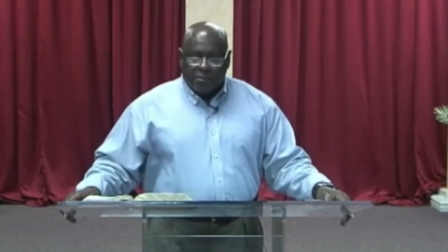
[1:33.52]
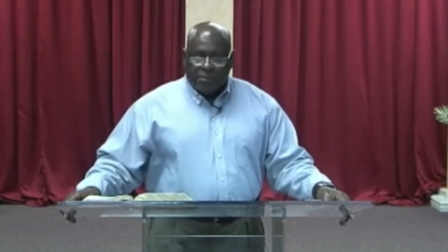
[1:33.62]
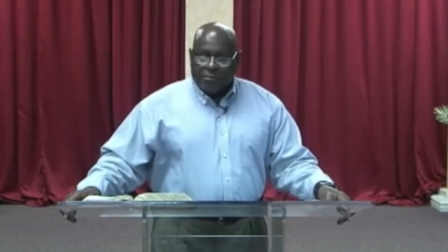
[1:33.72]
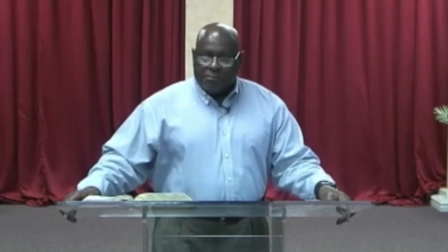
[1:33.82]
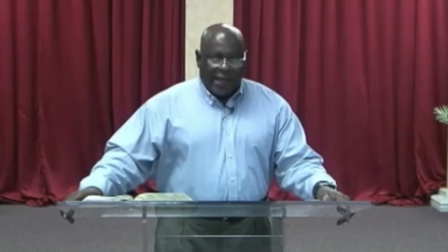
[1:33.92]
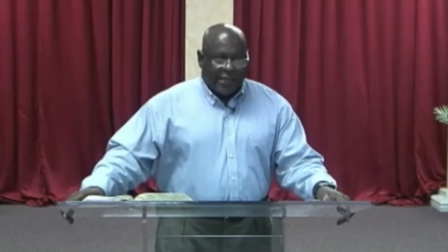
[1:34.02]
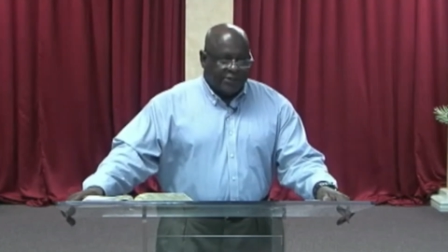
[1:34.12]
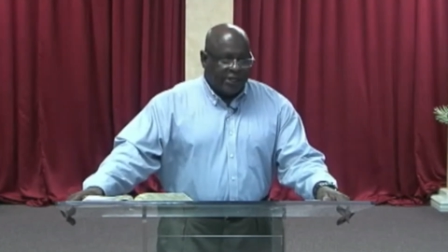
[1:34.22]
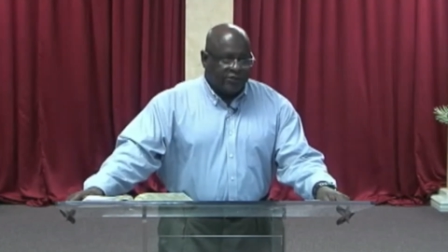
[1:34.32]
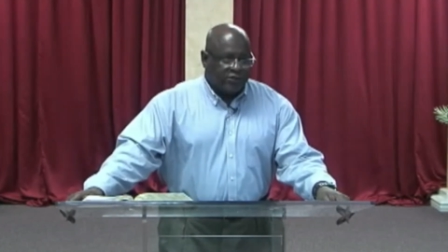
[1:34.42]
my
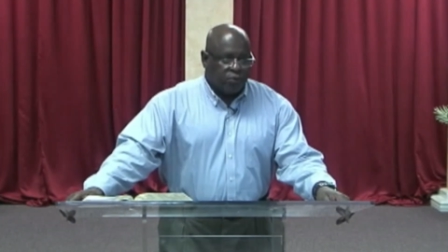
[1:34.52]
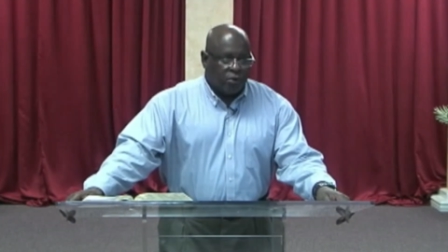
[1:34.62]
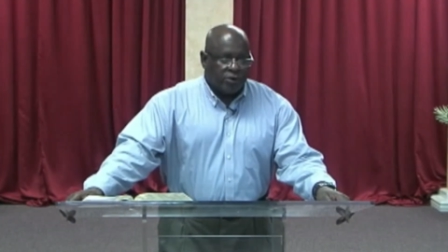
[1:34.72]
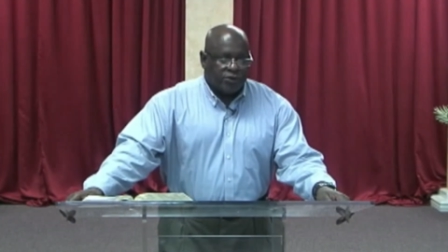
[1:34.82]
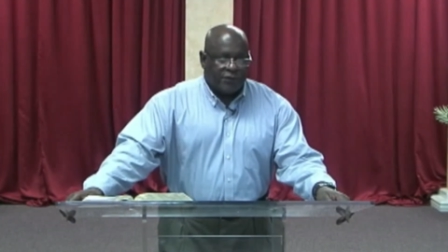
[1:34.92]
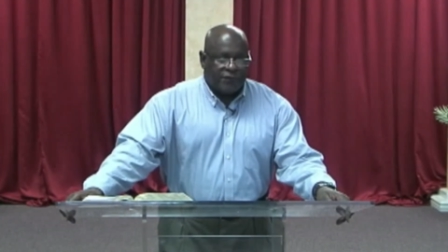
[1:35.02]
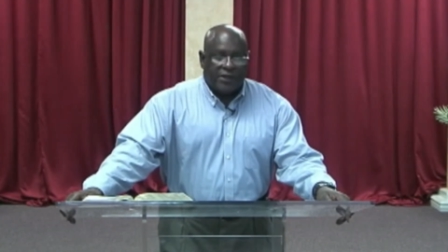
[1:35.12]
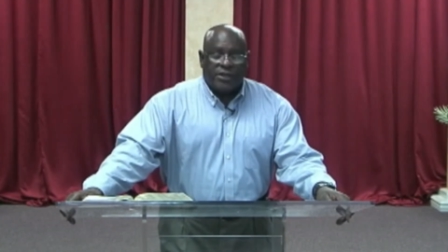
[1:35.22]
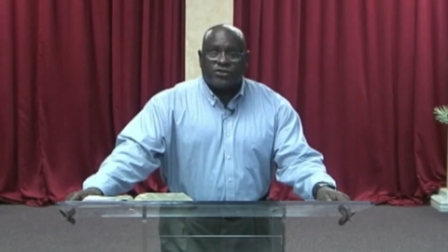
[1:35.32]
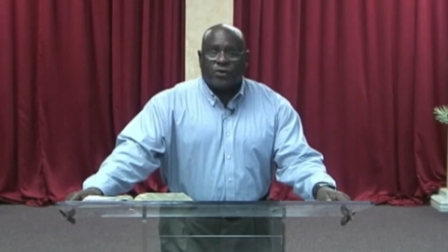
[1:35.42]
intentions were to
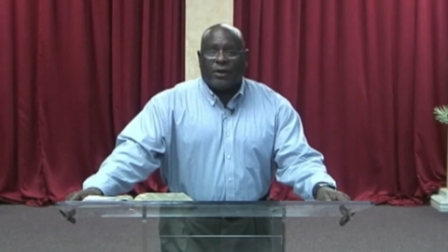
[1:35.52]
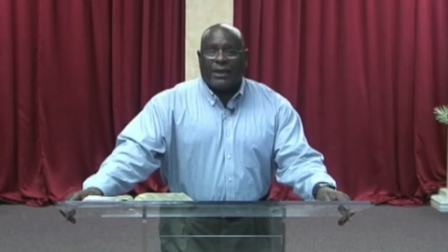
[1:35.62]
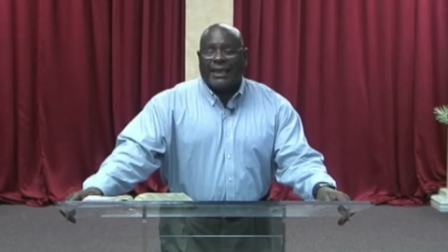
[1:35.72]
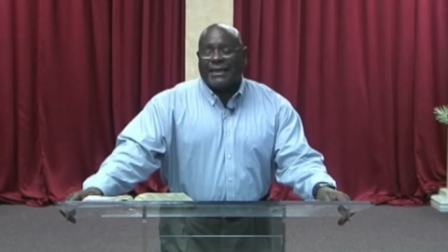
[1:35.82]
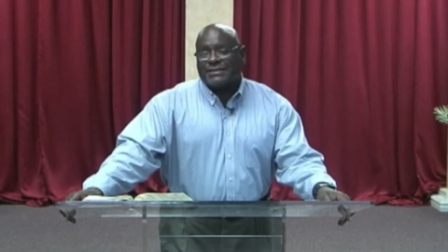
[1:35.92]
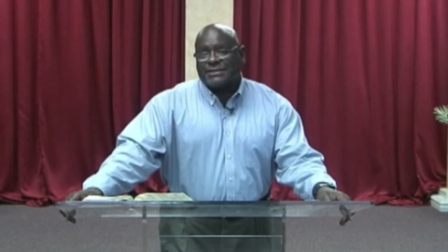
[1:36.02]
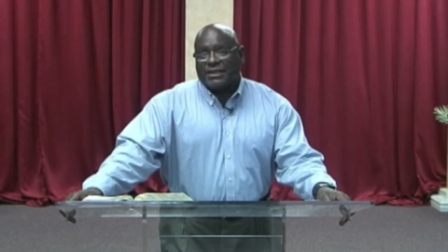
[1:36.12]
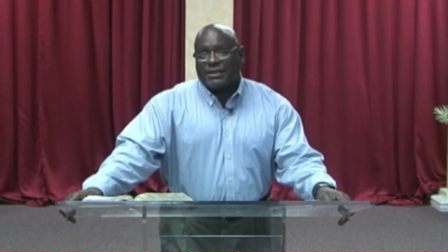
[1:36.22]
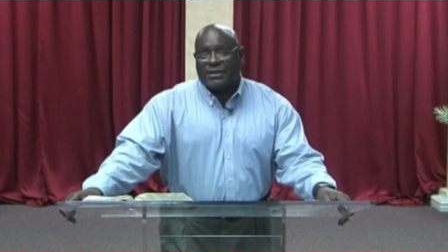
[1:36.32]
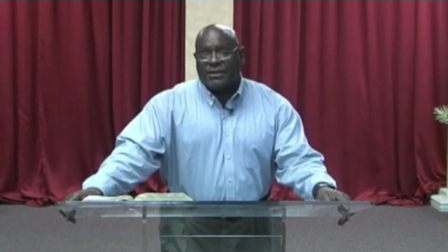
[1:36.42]
finish on last
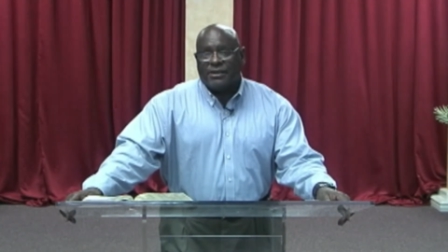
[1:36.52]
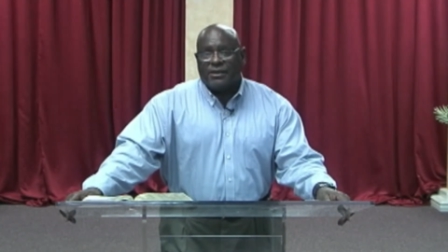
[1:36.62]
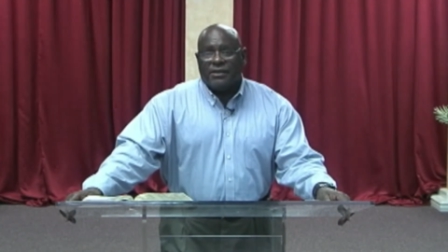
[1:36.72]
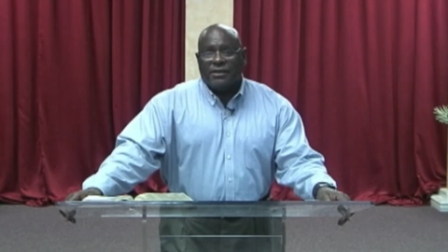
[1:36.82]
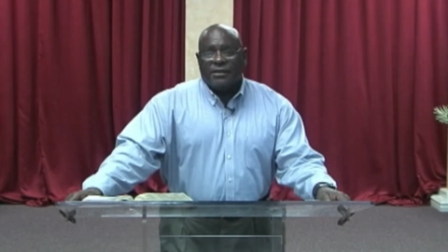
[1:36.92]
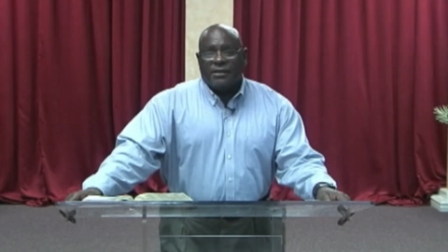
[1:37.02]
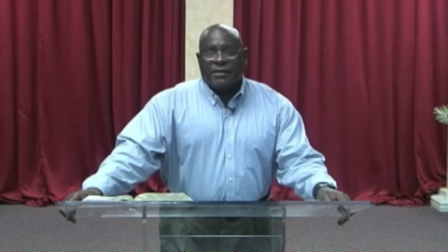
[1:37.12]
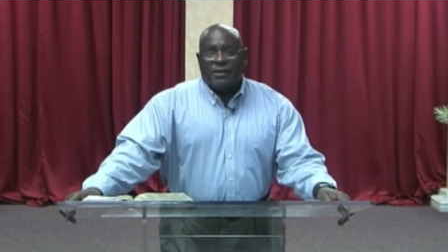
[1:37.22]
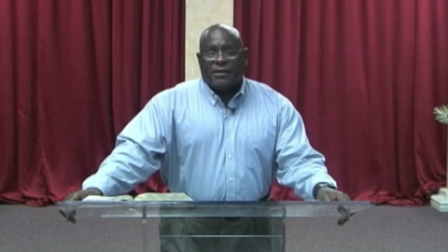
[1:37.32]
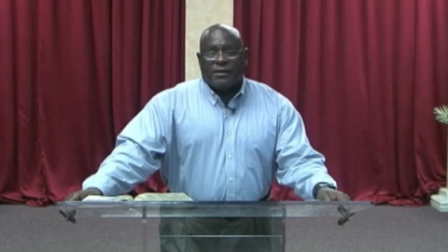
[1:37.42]
Sunday,
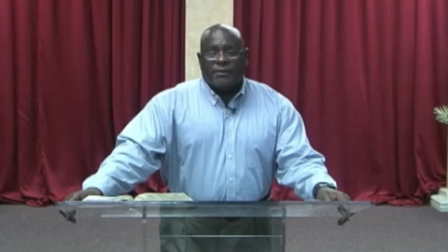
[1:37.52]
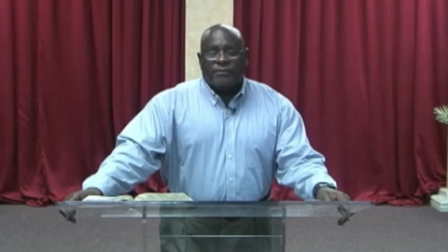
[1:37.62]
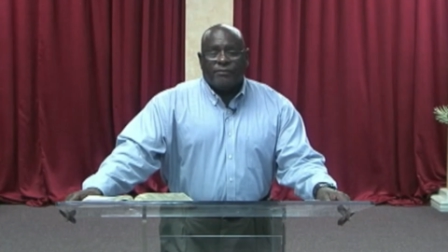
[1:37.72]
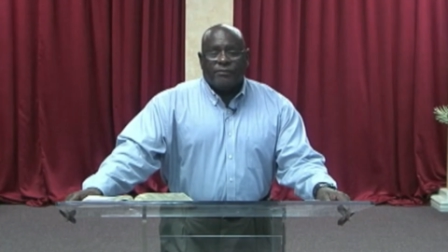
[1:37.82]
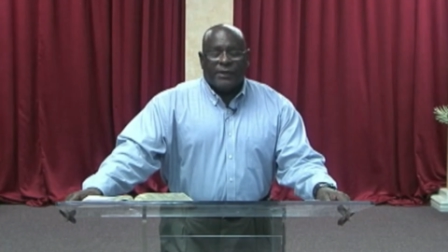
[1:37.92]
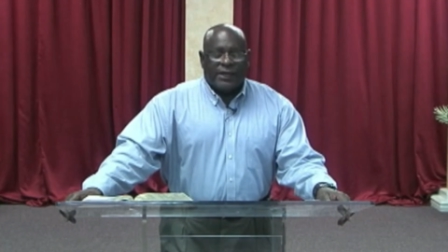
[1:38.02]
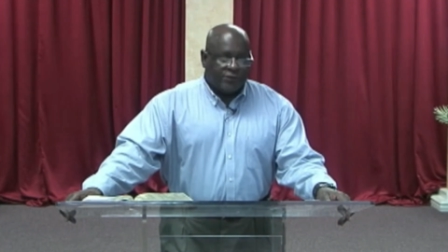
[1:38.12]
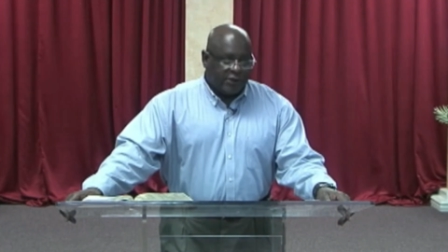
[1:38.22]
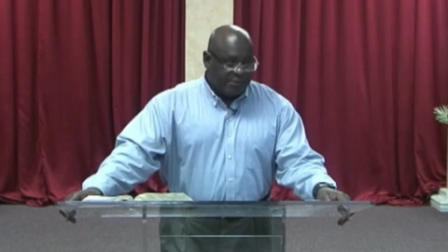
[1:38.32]
um, last Sunday